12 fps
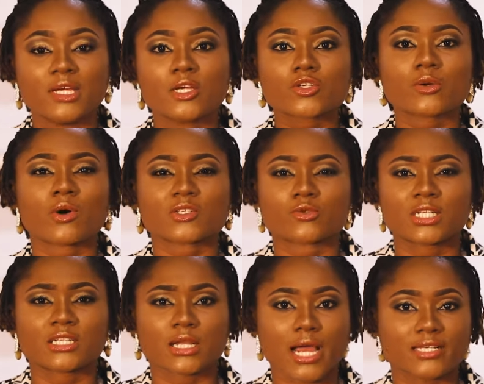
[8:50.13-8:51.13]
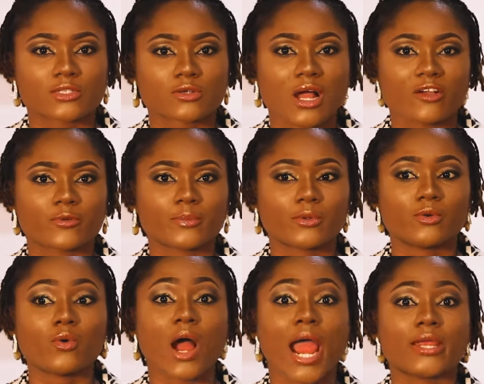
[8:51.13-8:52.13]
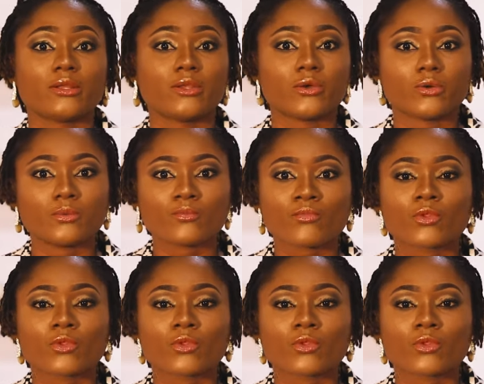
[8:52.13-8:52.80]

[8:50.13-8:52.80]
So it was really nice to have people who I knew,